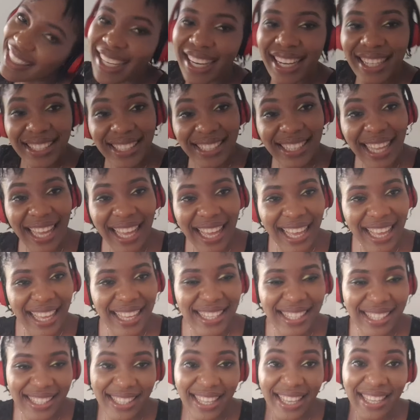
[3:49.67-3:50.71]
Until
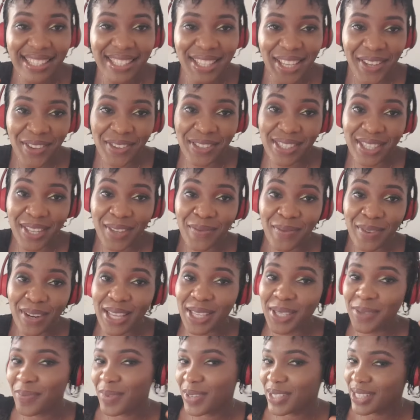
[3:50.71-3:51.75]
then, stay safe, stay
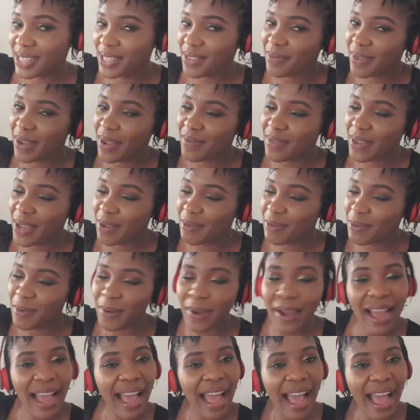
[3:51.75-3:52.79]
blessed, positive vibe
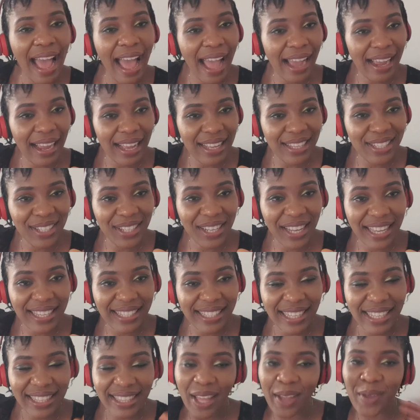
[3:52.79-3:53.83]
everywhere. I'll catch you guys
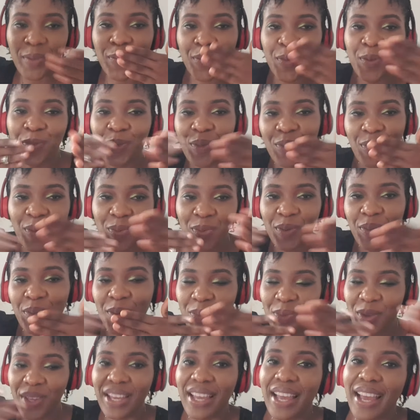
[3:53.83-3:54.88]
later.
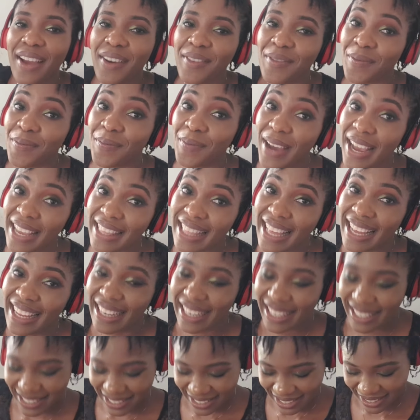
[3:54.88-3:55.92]
Bye,
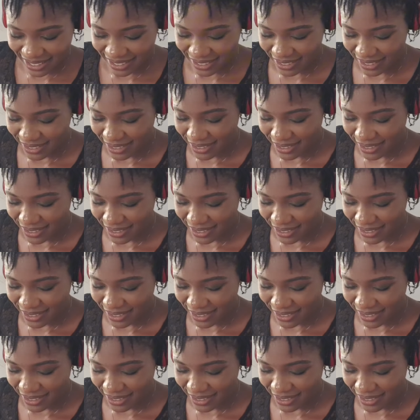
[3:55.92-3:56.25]
darlings.